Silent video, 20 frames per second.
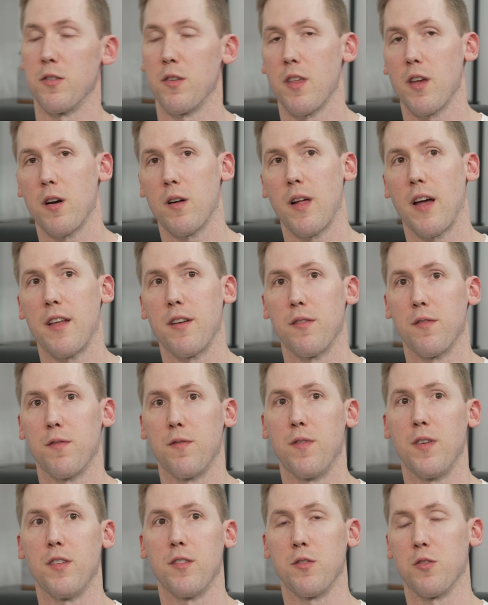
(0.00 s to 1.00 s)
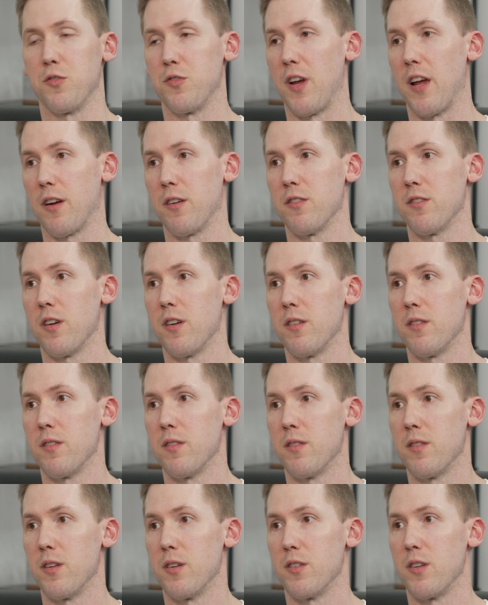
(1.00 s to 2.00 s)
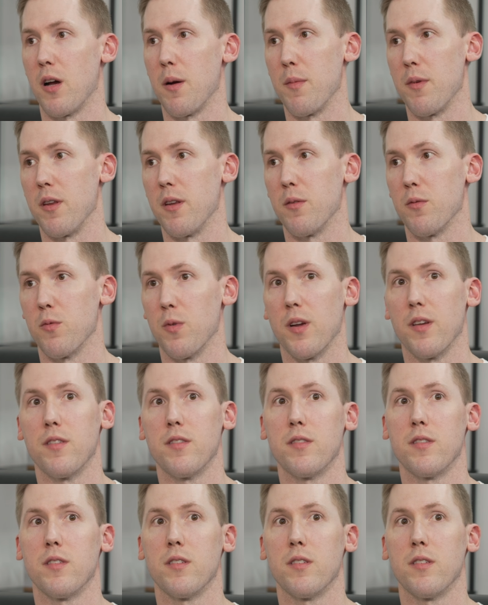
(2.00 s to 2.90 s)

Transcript: they all had physical trackers on their dominant wrist.